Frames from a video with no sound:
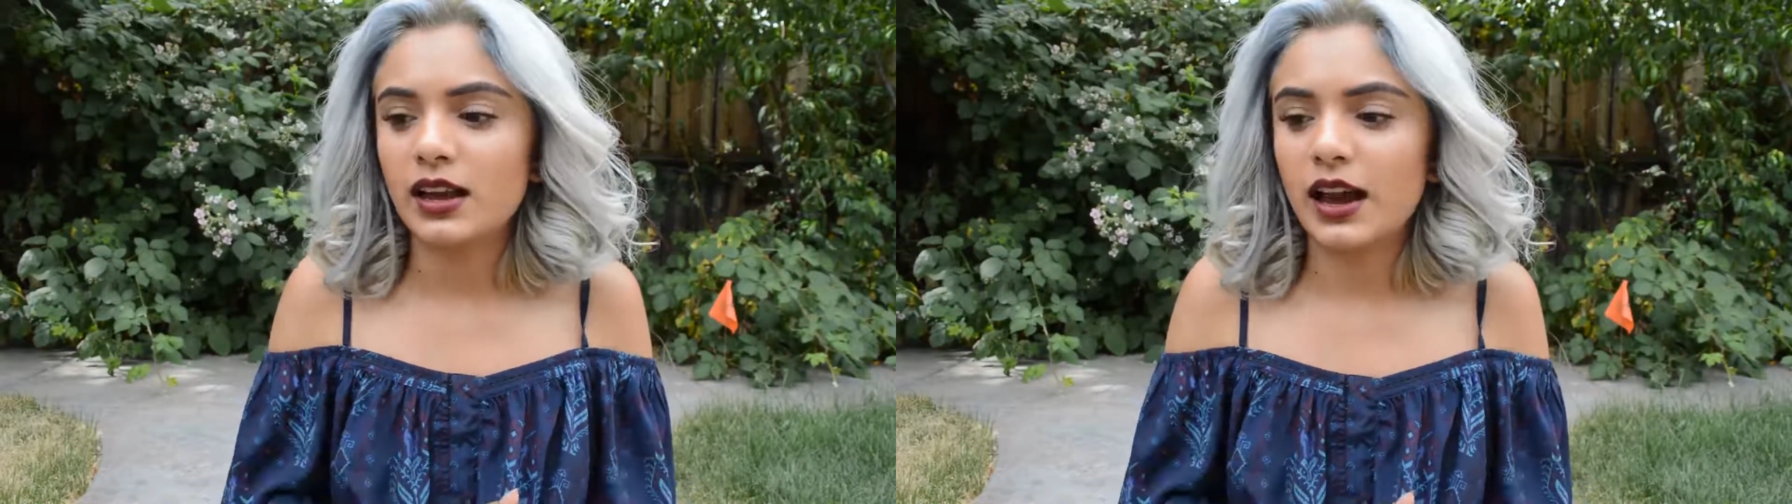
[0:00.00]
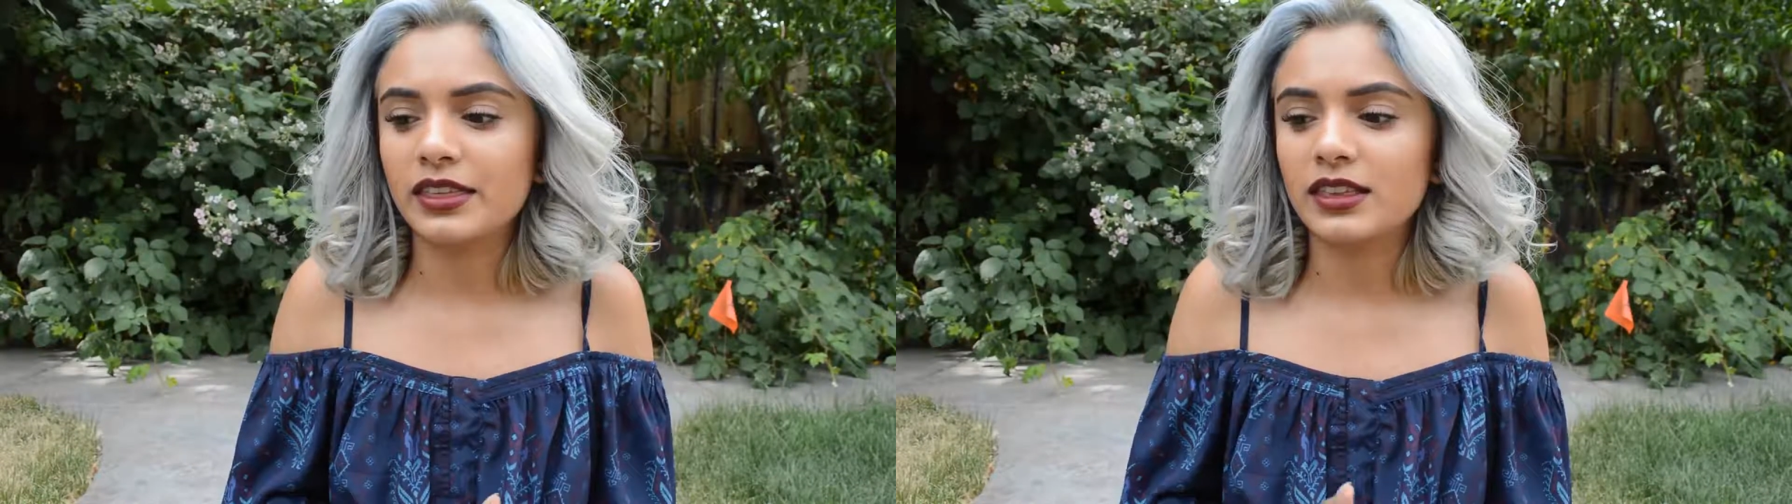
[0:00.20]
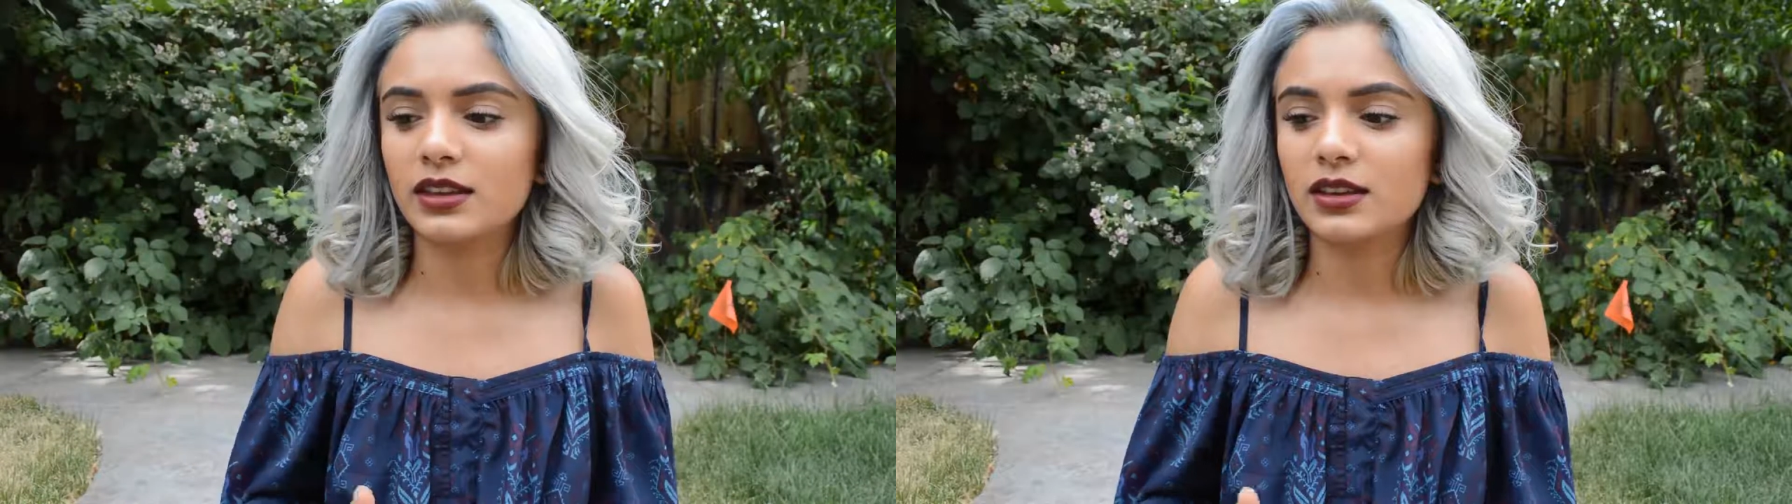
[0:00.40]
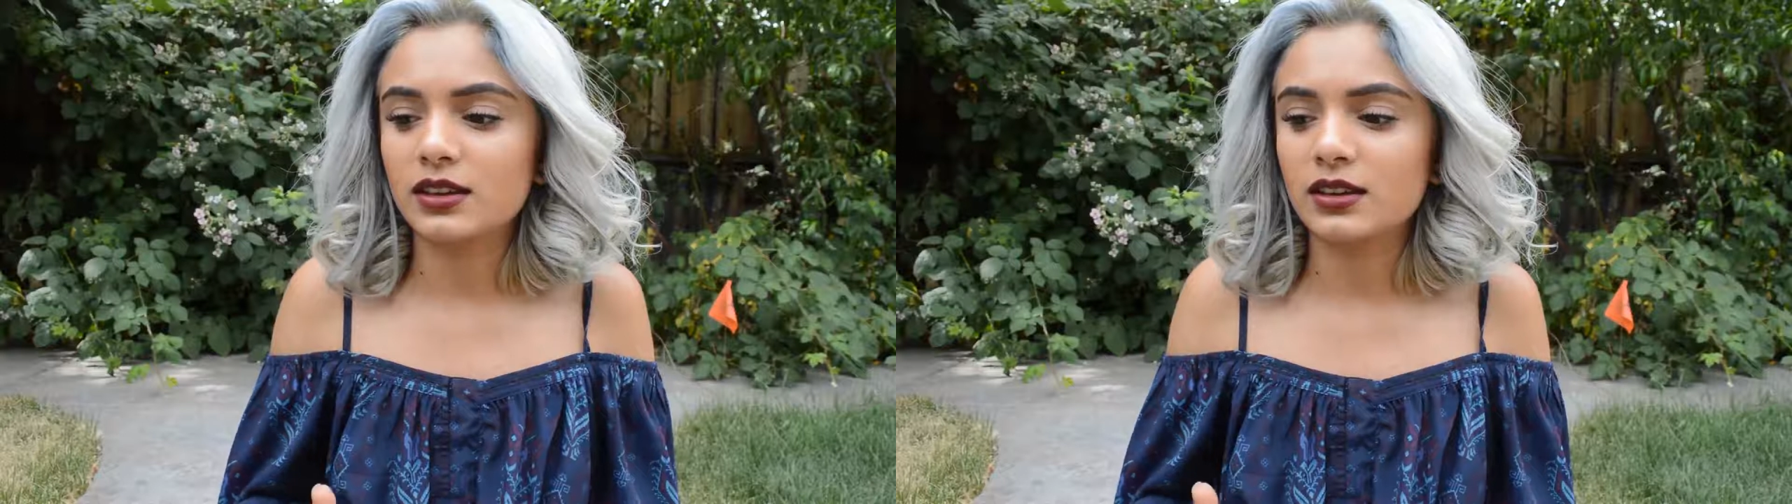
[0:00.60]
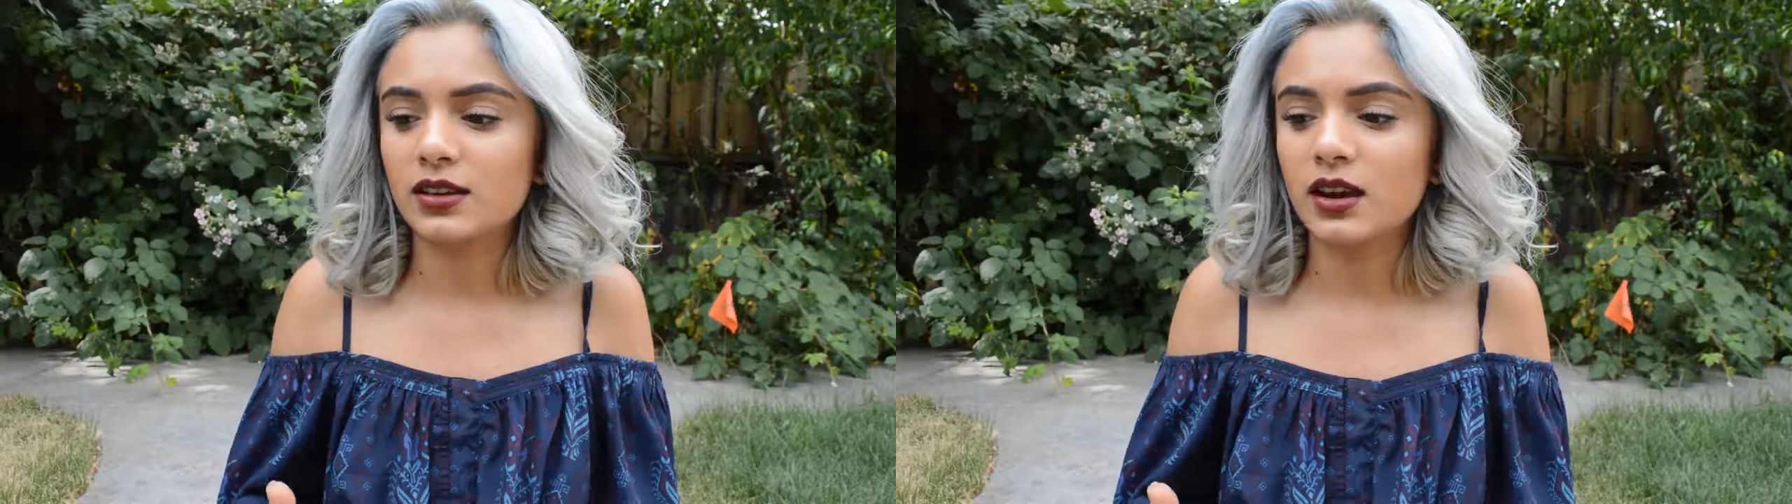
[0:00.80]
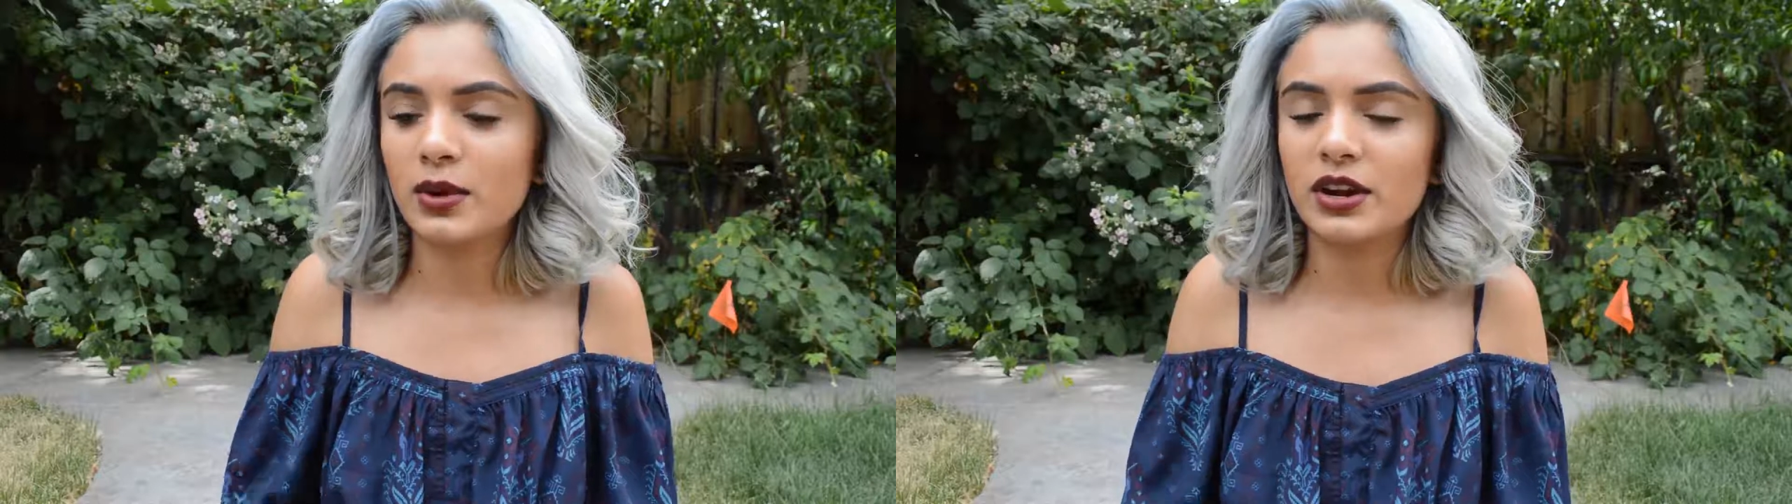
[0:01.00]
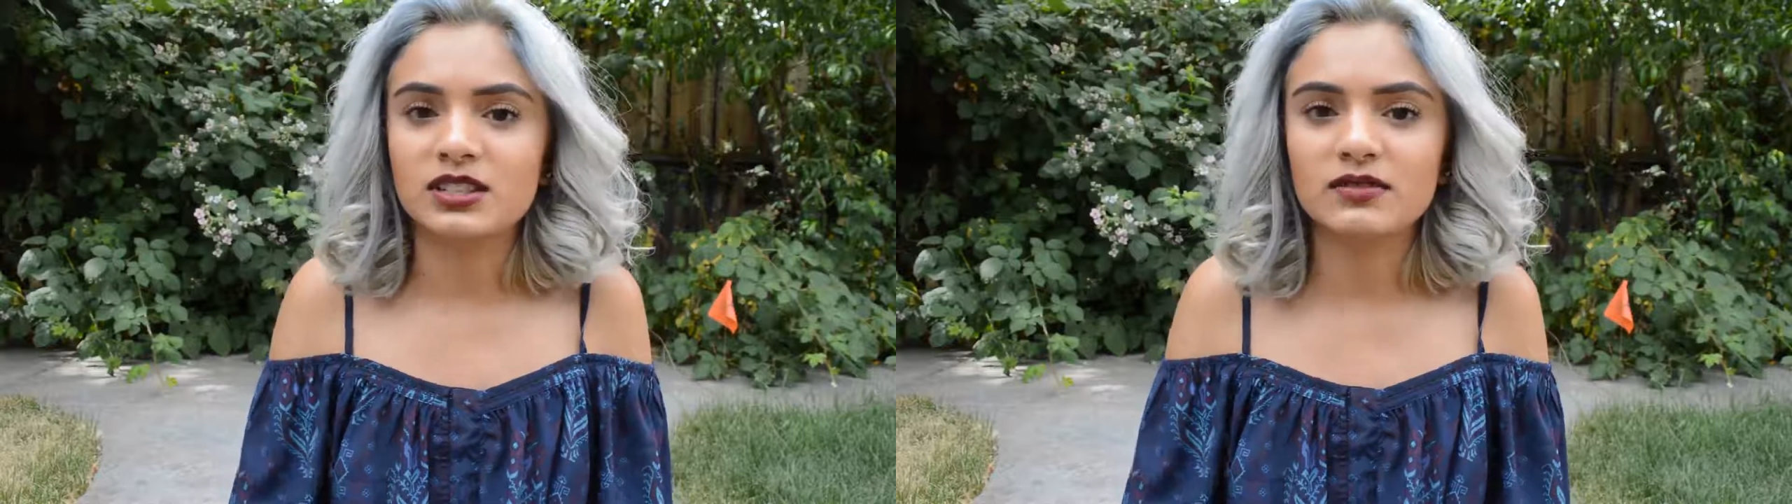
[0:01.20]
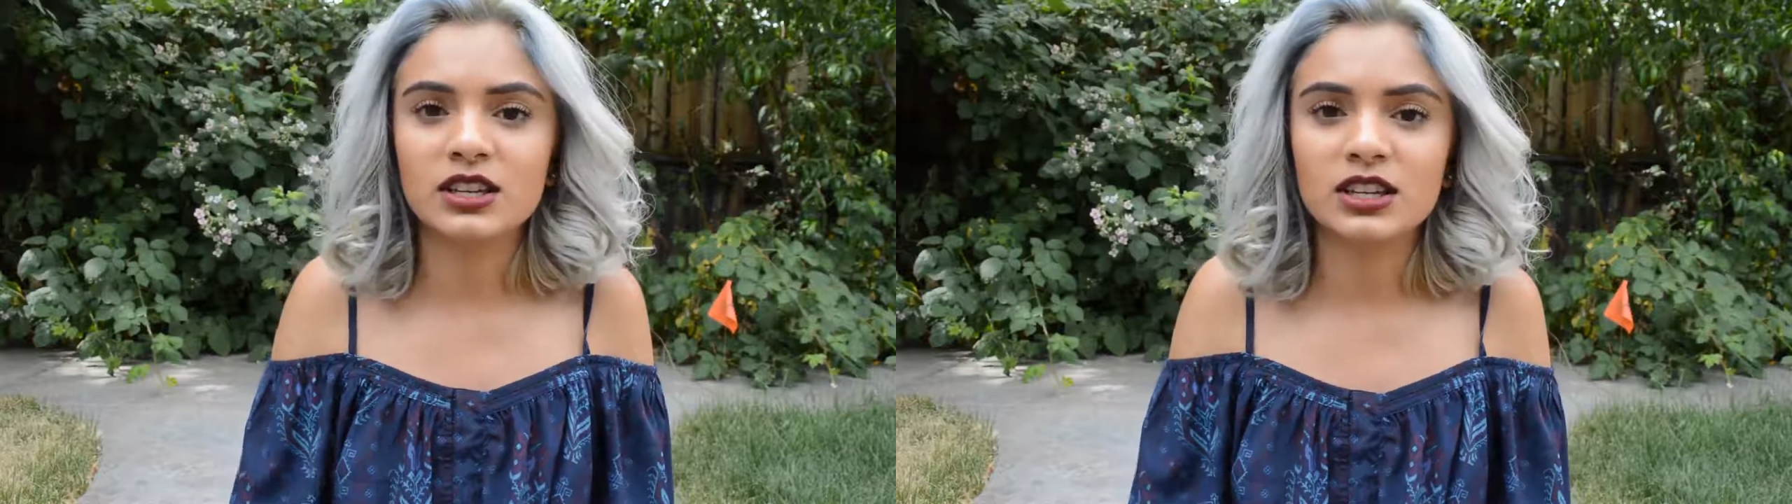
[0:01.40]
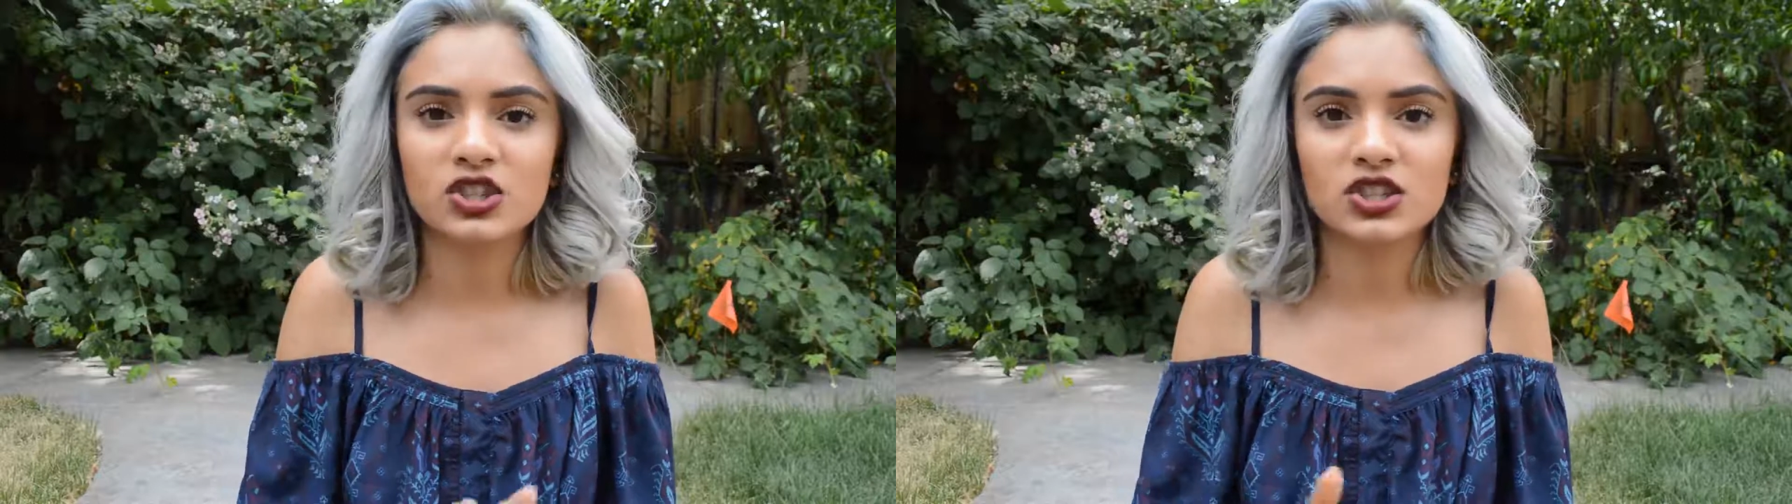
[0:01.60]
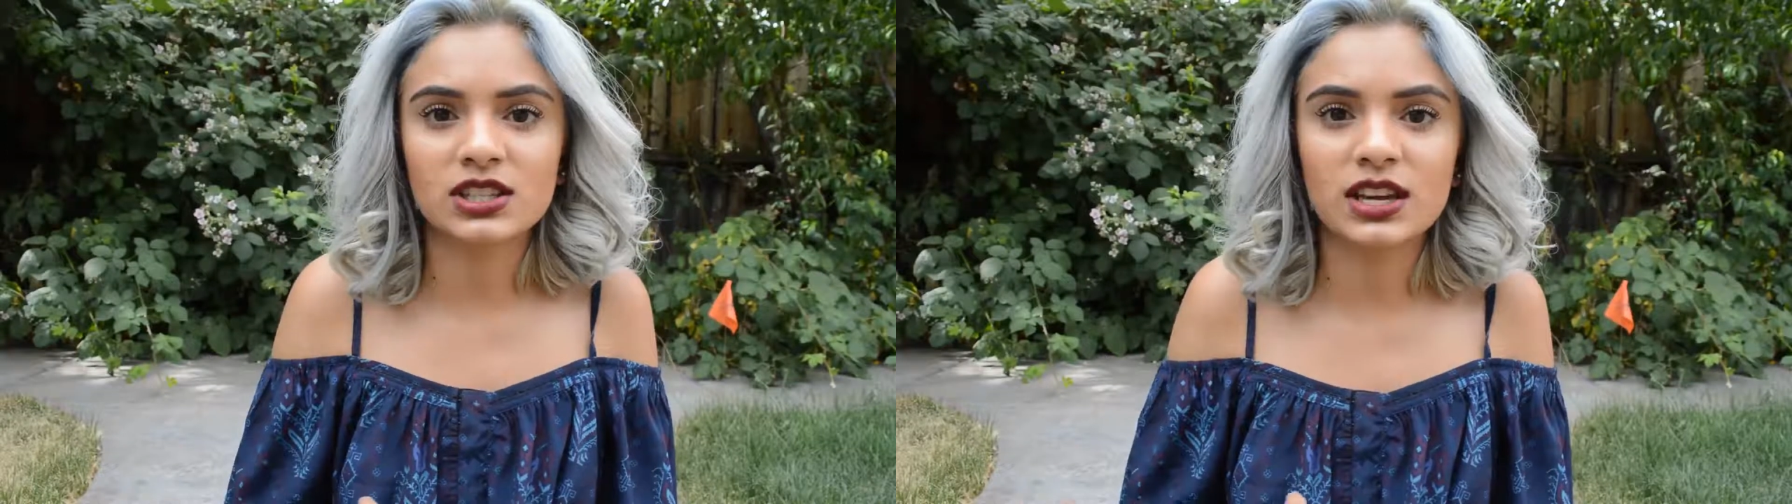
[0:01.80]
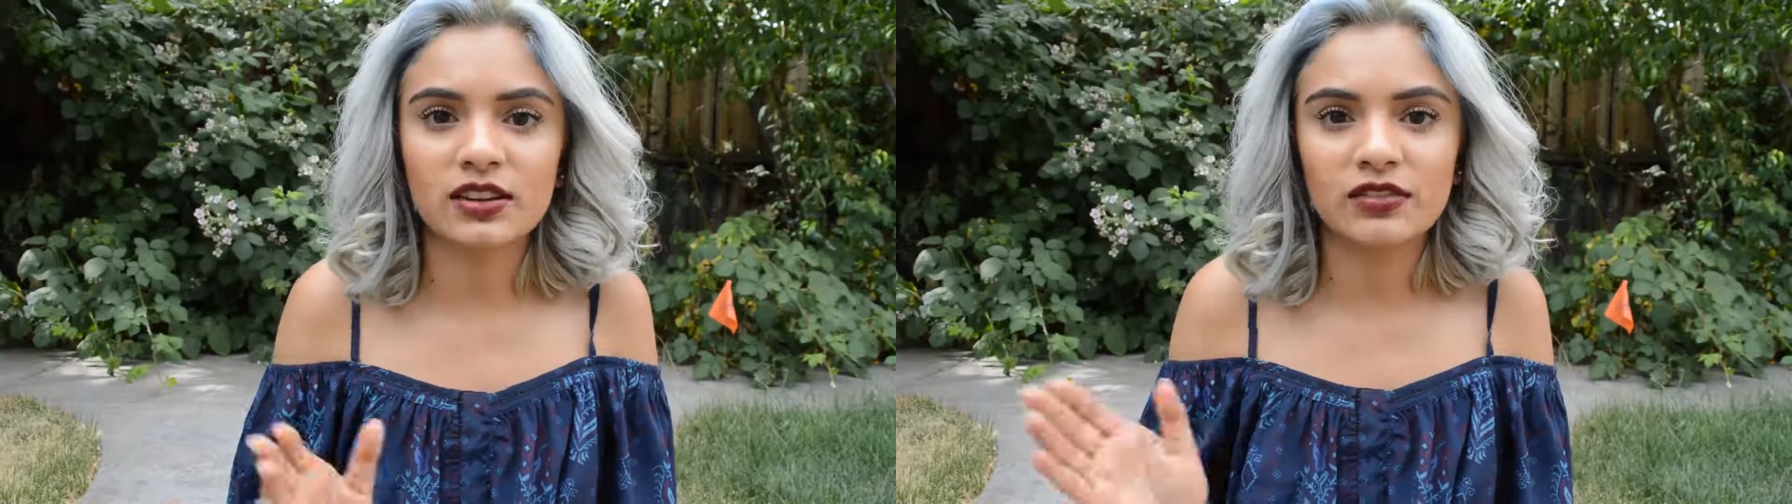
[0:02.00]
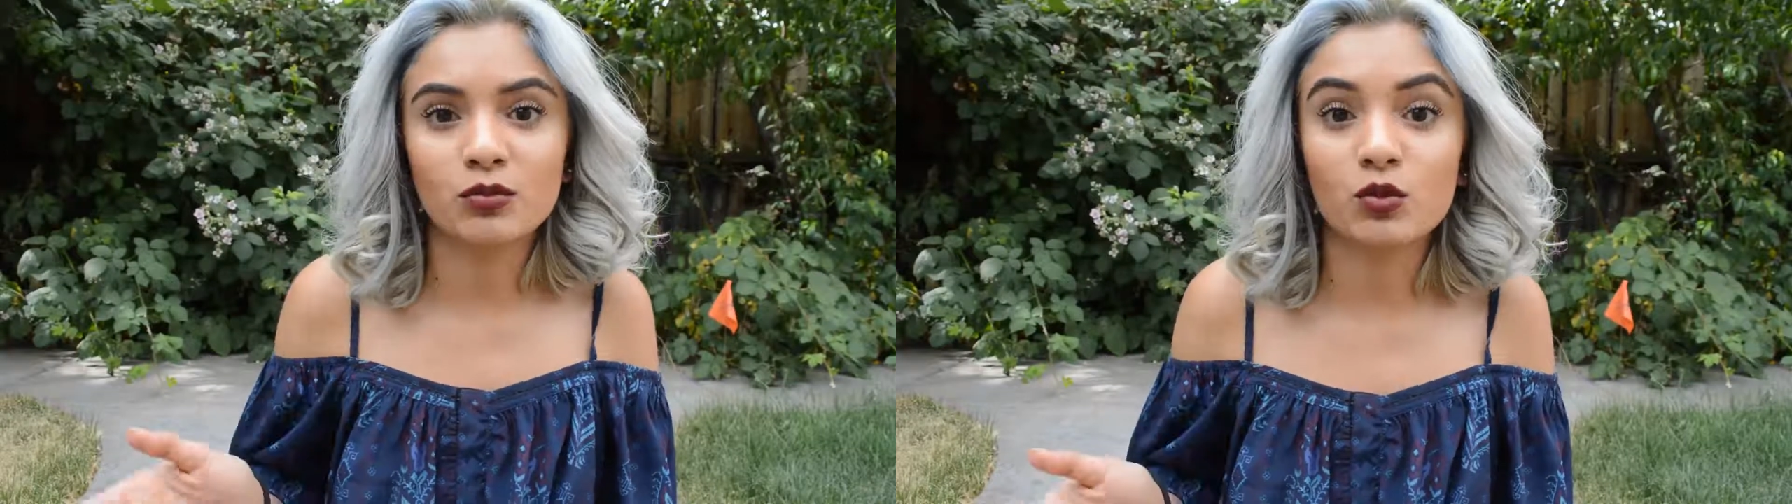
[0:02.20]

I think a Paris vegan is just kind of a